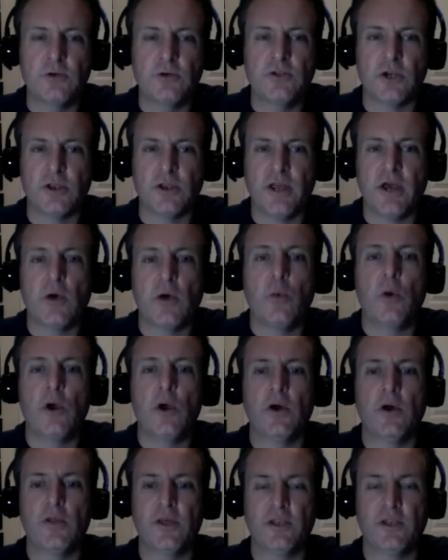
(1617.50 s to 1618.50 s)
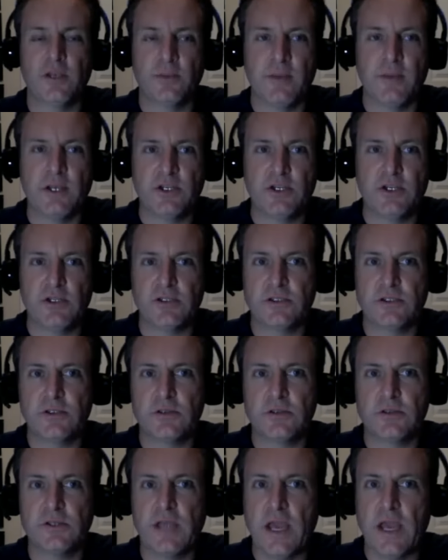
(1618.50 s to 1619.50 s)
on how well that Dimensions
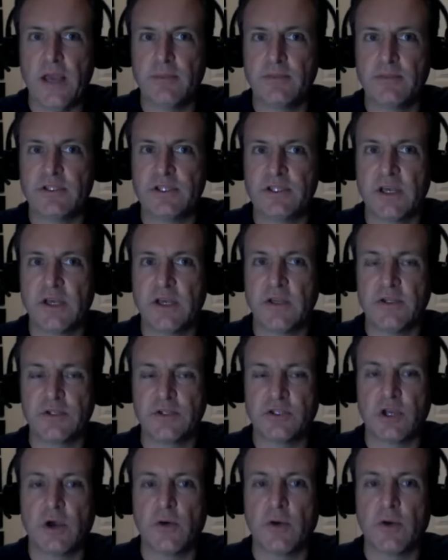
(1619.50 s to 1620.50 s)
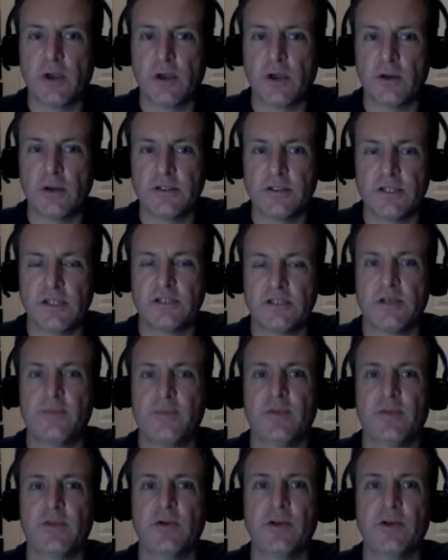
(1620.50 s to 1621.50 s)
game set is going? Is that
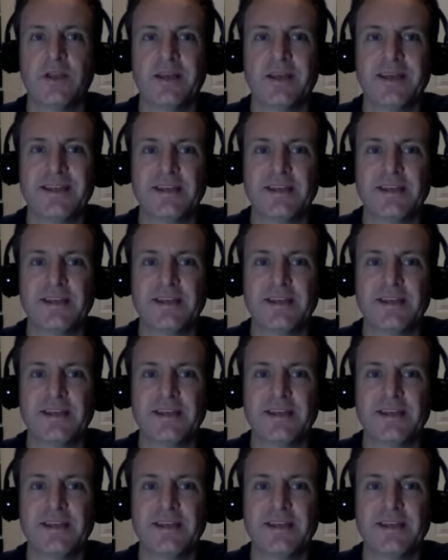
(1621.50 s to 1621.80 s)
something they're going to con-